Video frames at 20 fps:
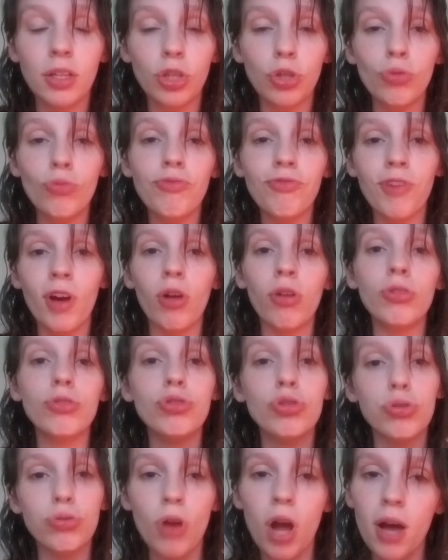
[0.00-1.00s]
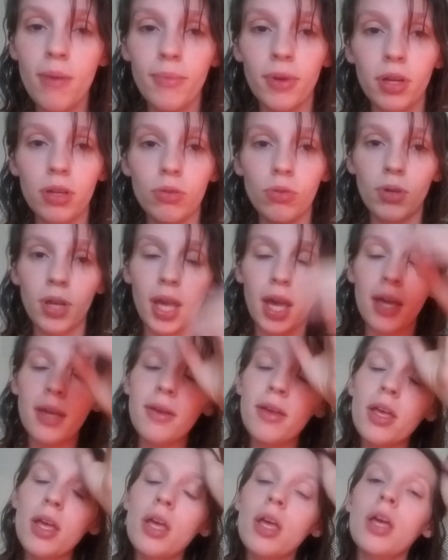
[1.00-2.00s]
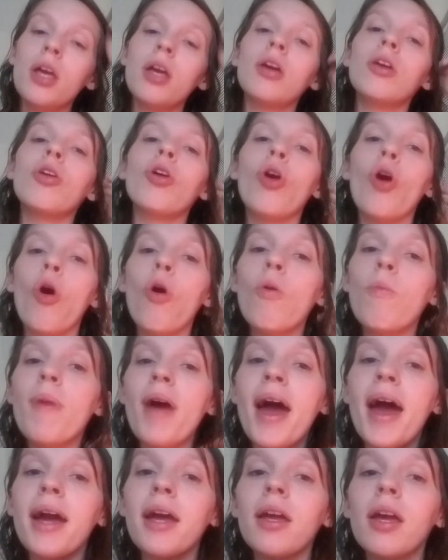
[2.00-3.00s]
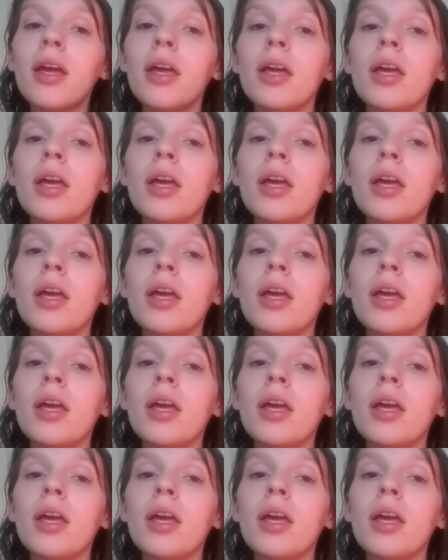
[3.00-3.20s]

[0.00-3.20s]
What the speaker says: you felt trauma, okay? Go back,